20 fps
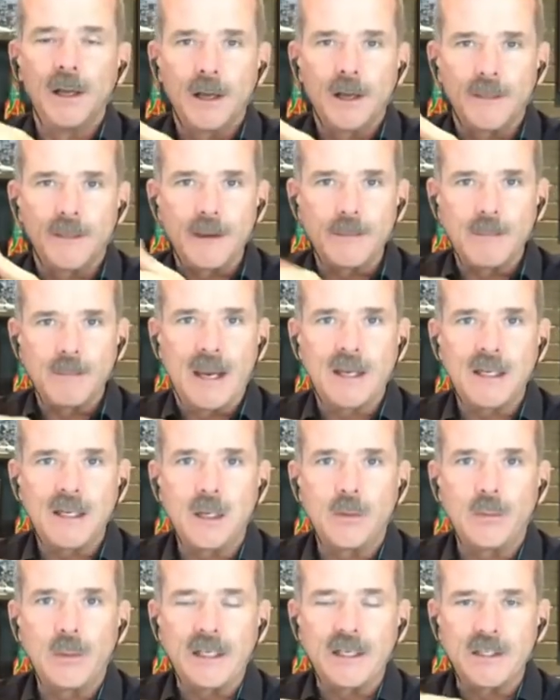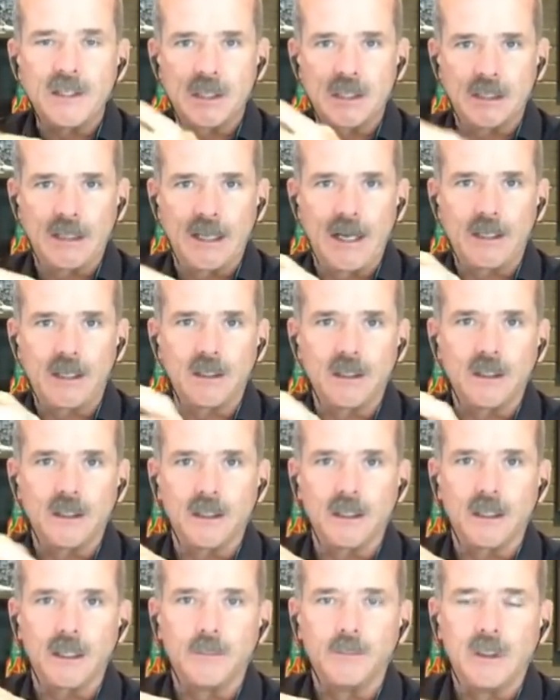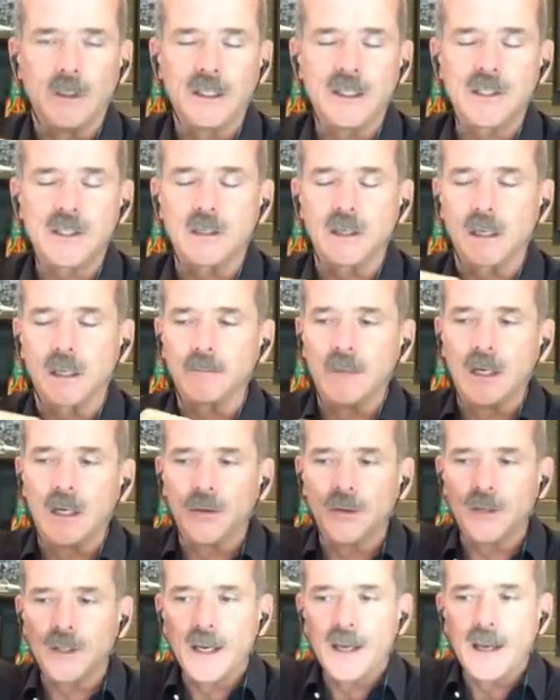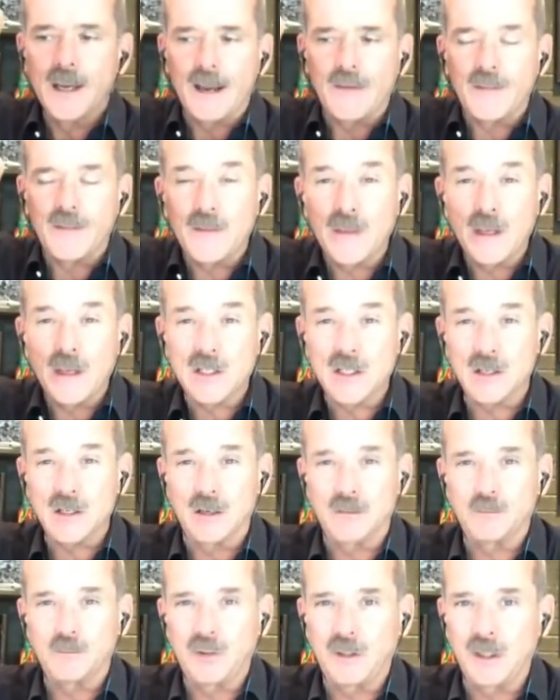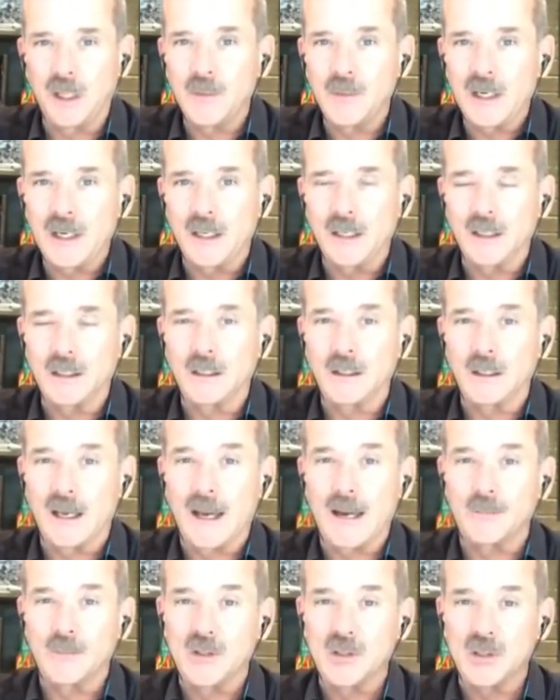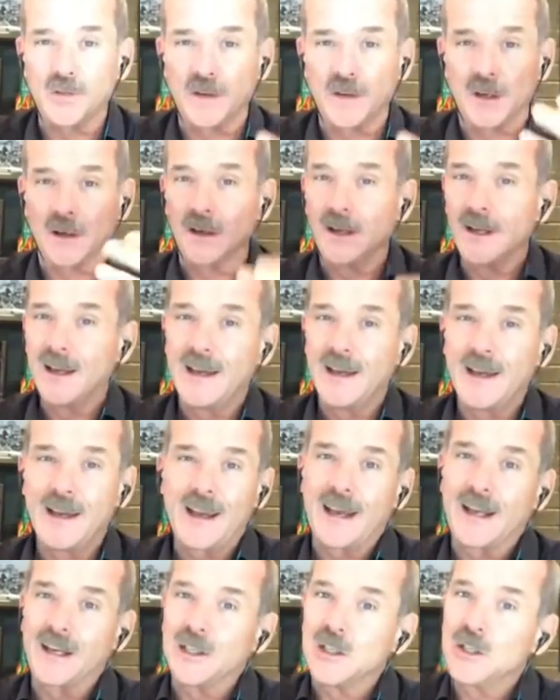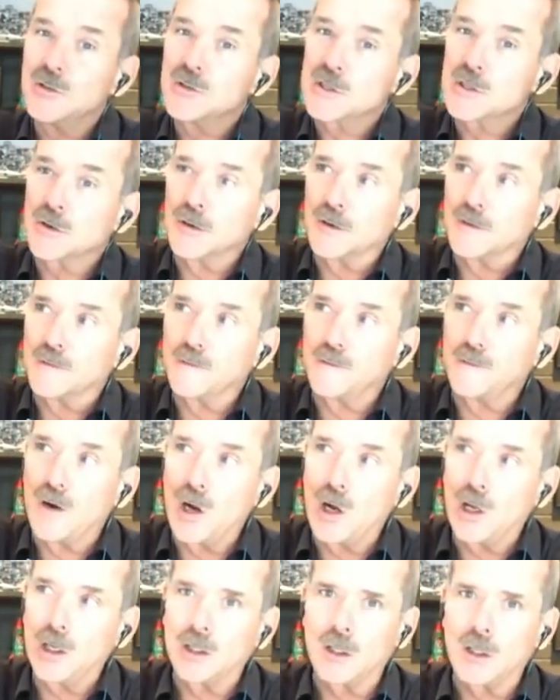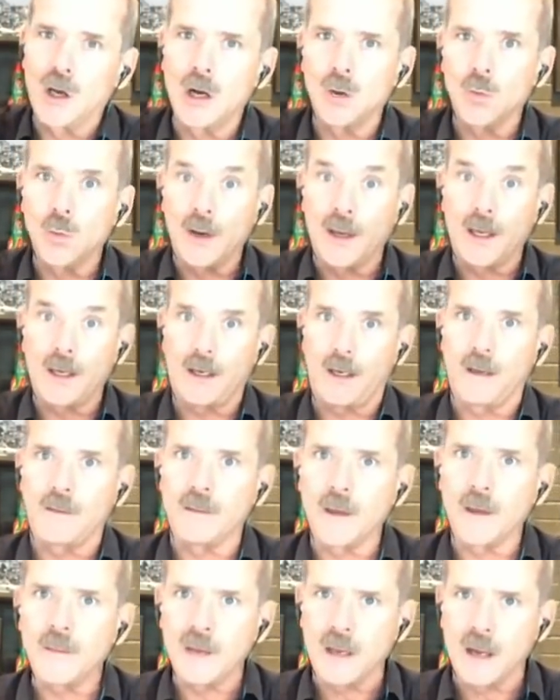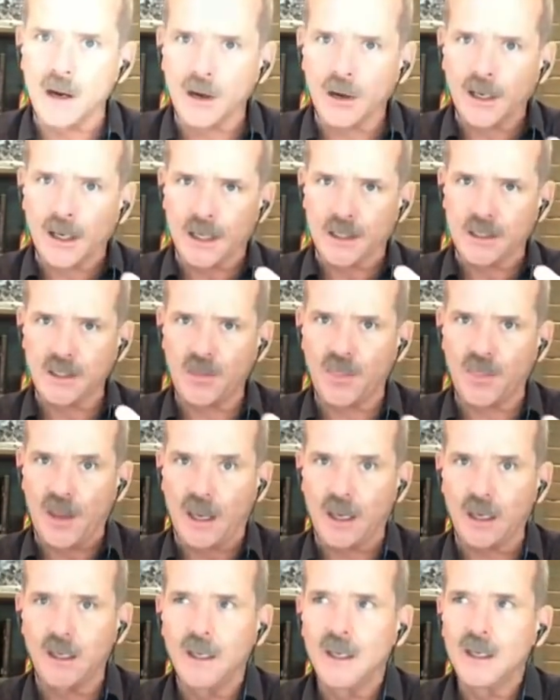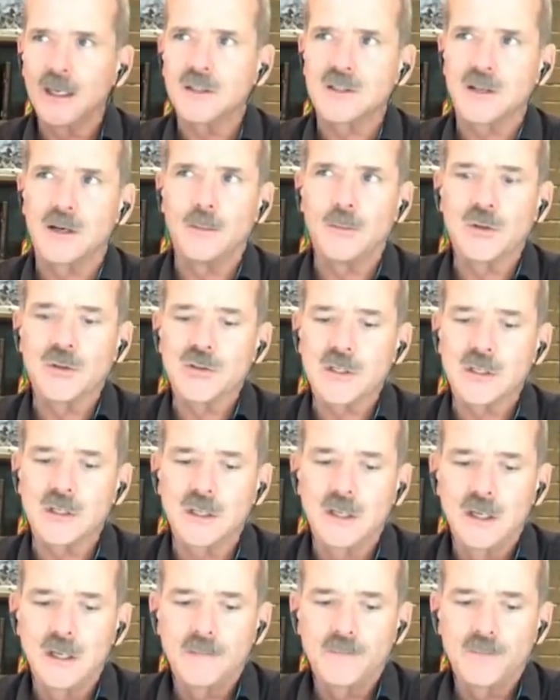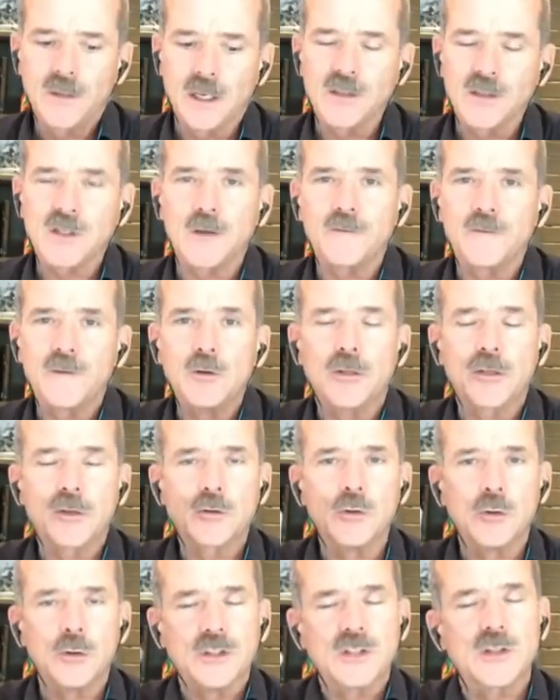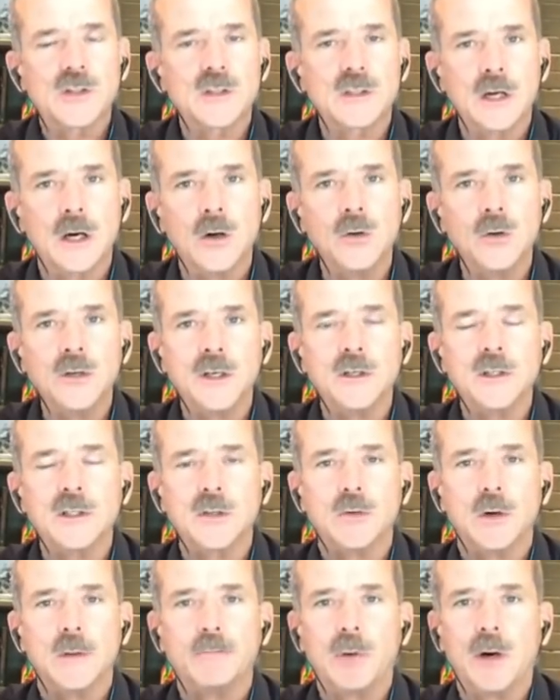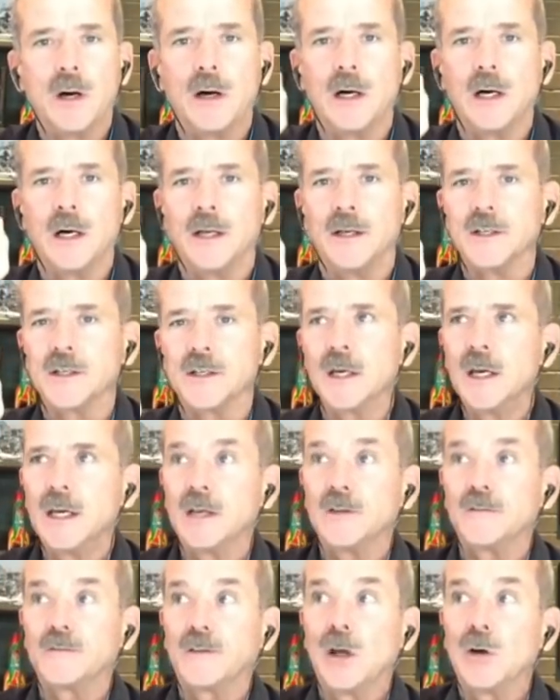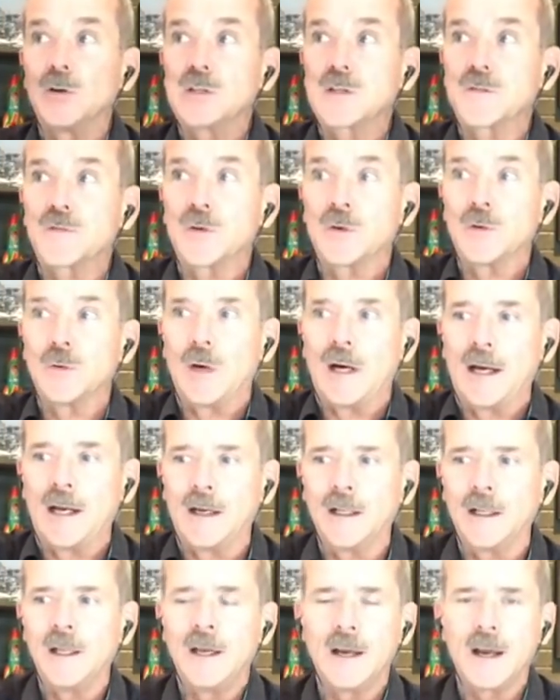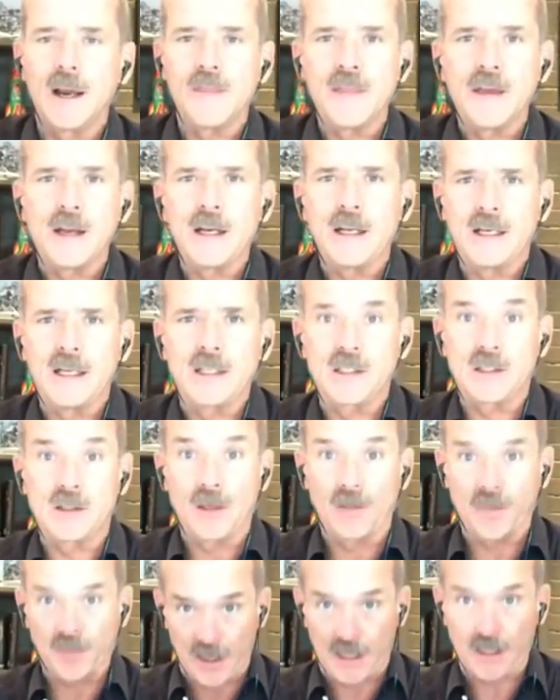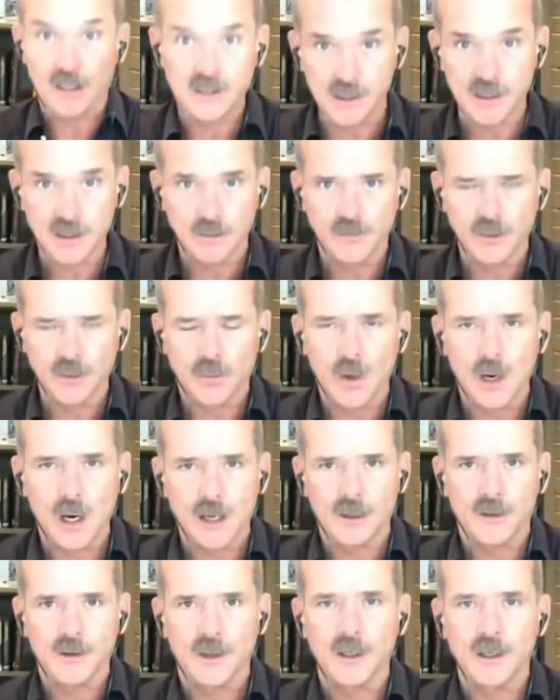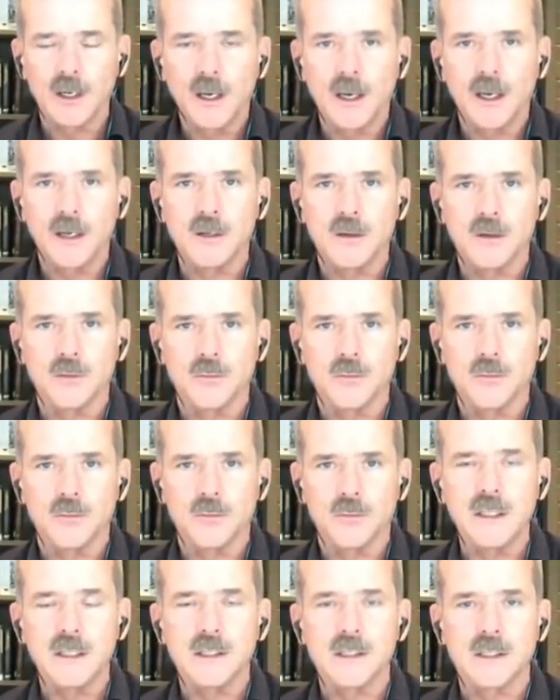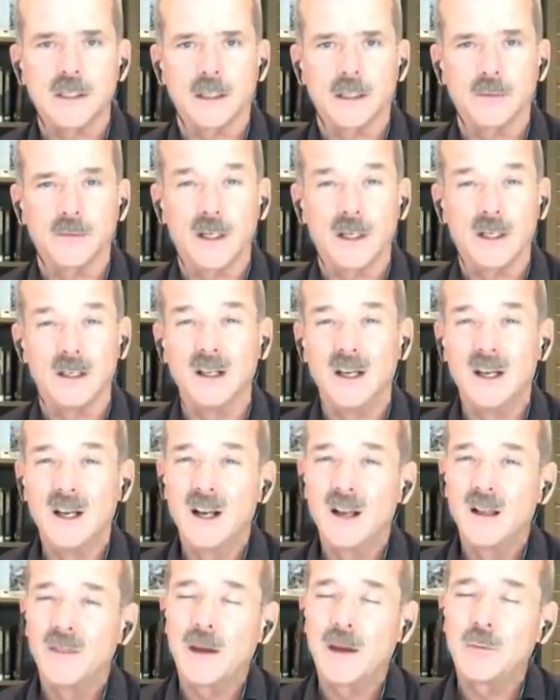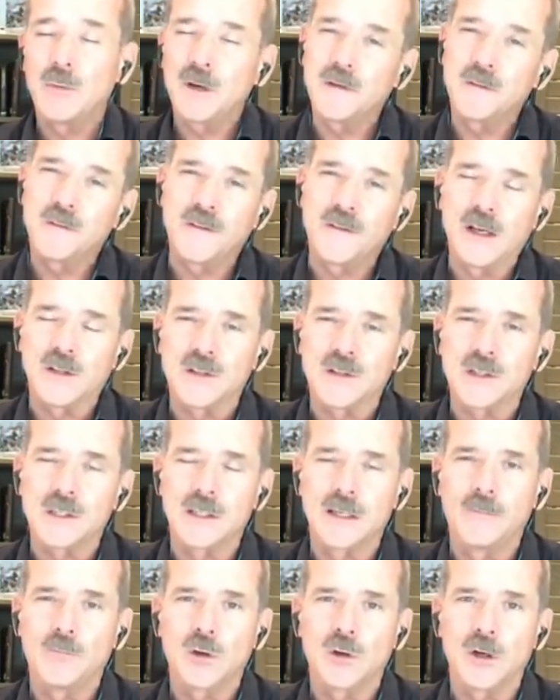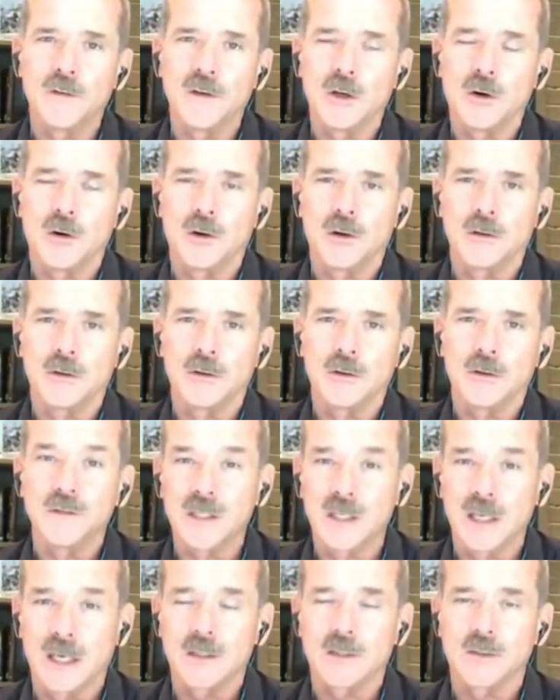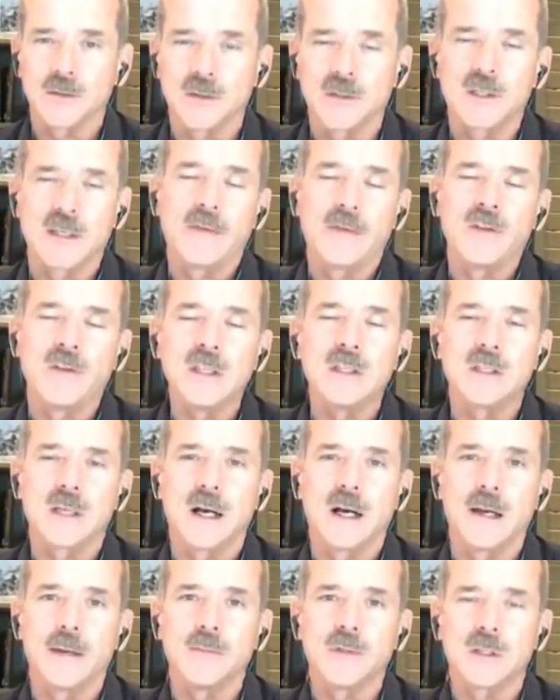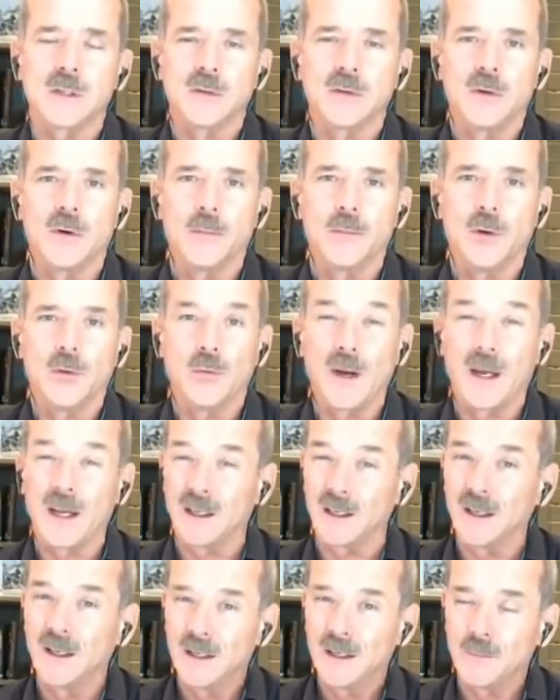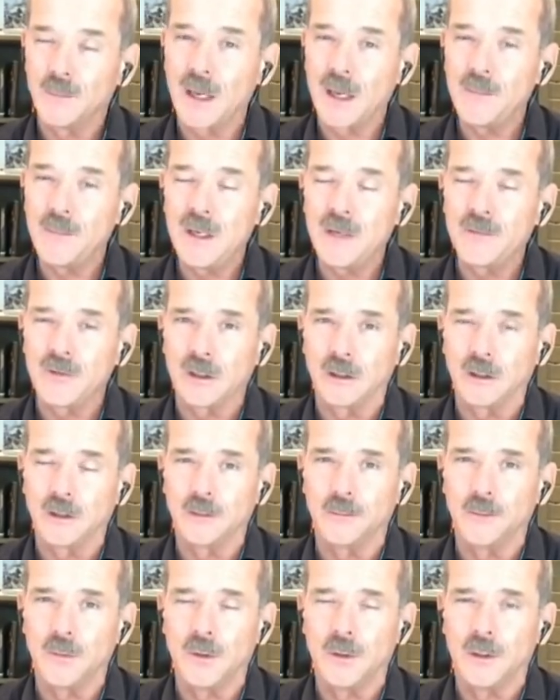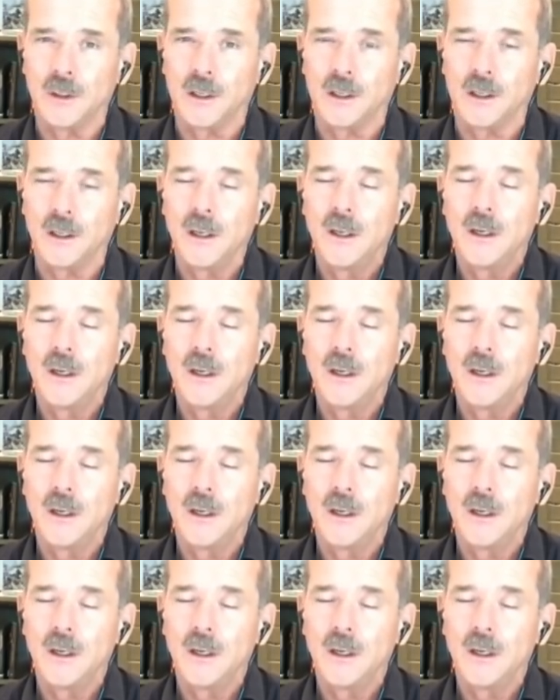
They manually selected a, a ballistic mode, and then they start plummeting into the atmosphere, and you sort of fall a long way, and then the air gets thick. It's almost as if you threw a stone into a pond. It floats for a while, and then it hits the thickness of the water, and you're really decelerated they would have felt somewhere in the order of six or seven times their normal weight, maybe even a little more.